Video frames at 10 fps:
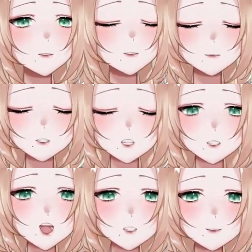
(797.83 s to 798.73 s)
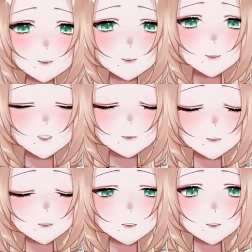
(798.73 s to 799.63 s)
smart ass
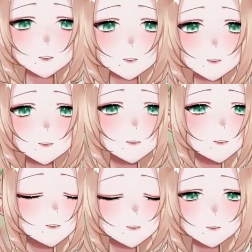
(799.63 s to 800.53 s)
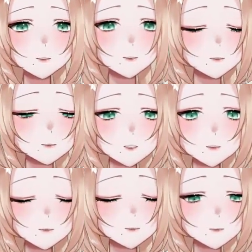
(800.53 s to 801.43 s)
Labrador, it's going to tip the
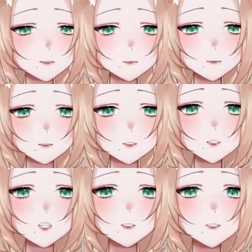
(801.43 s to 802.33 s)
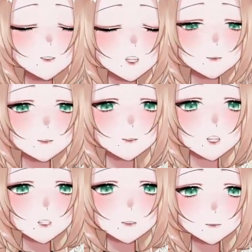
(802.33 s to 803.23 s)
whole thing over and eat
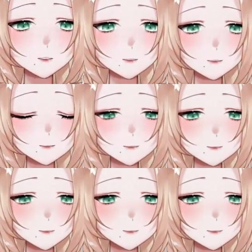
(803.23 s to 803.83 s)
everything out of it.